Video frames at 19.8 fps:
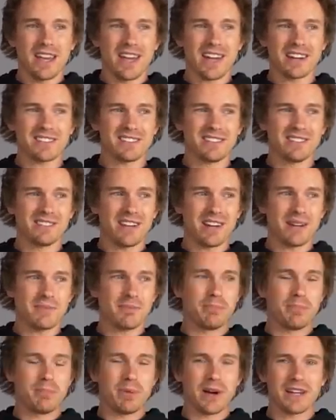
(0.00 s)
actually a lot
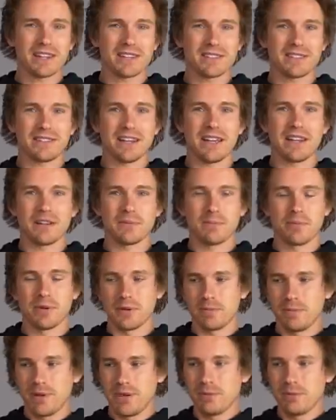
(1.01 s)
of bikes tend to put